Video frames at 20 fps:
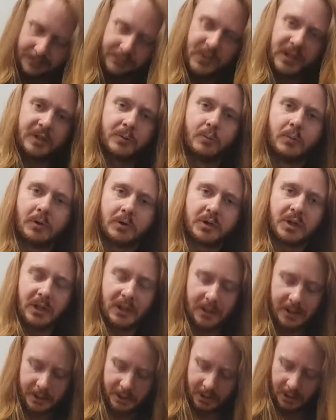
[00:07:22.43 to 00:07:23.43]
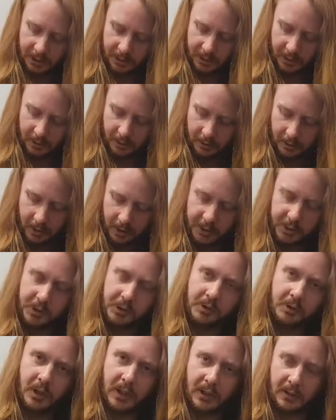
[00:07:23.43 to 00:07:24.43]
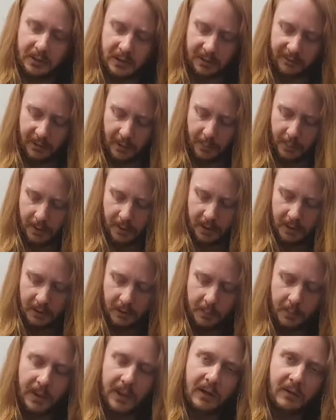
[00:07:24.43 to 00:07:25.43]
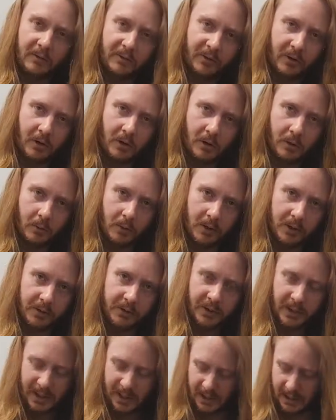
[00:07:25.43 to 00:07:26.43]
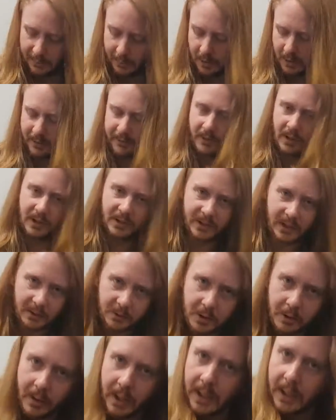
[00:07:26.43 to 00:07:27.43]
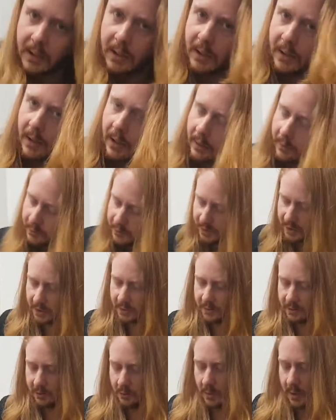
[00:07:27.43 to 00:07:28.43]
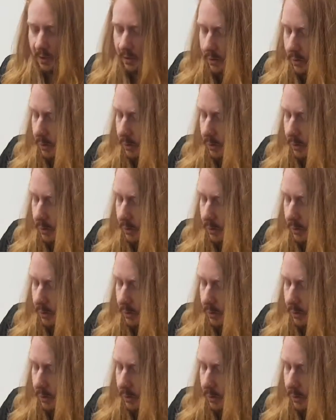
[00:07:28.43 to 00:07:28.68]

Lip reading: it's much easier to cross strings if I point the pick forwards. I am over exaggerating it there. I'll turn this way a